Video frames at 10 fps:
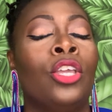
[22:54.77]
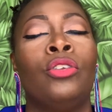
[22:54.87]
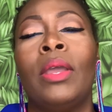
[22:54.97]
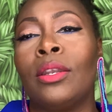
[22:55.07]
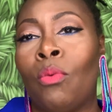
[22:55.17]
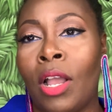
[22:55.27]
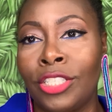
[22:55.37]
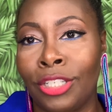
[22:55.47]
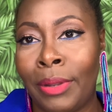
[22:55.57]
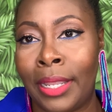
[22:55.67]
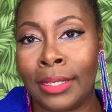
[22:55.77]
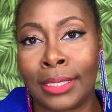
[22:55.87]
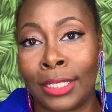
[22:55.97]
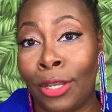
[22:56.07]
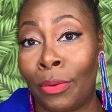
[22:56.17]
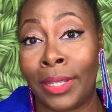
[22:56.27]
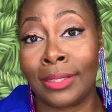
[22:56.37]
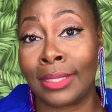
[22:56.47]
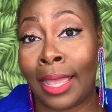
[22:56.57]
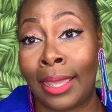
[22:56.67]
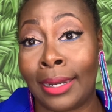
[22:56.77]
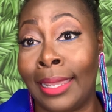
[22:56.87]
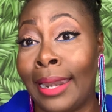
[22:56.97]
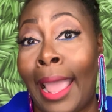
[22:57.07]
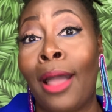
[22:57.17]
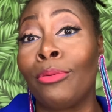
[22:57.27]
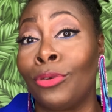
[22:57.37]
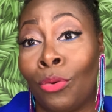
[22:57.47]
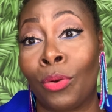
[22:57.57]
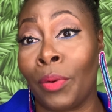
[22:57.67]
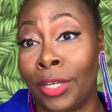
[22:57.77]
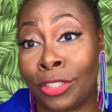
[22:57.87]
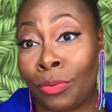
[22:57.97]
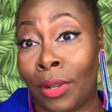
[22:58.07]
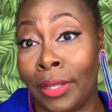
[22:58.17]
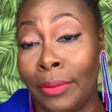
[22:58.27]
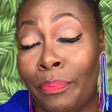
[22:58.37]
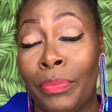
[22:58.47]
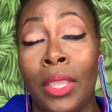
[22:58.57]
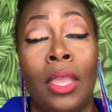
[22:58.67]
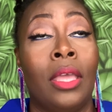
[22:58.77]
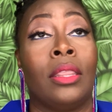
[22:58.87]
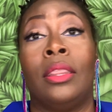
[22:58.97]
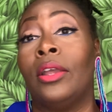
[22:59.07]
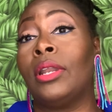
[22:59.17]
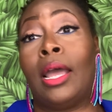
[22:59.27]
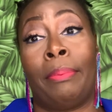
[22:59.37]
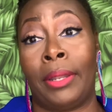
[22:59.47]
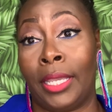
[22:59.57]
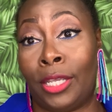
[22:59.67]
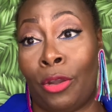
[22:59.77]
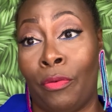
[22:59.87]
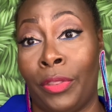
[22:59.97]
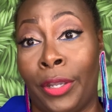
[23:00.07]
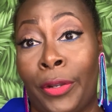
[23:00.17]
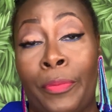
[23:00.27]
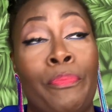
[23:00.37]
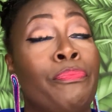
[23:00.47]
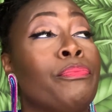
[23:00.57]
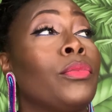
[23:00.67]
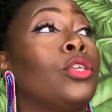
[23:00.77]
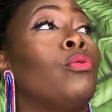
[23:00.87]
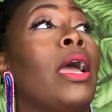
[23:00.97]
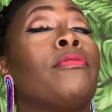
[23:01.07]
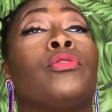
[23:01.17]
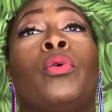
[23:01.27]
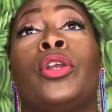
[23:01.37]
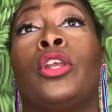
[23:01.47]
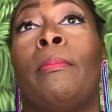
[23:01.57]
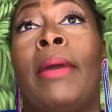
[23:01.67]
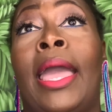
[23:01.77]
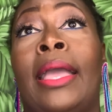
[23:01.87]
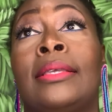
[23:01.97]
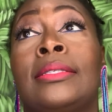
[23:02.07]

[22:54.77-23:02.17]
You had to wash your hands to go inside an outdoor restaurant. They're not playing over there. You have to wear your mask.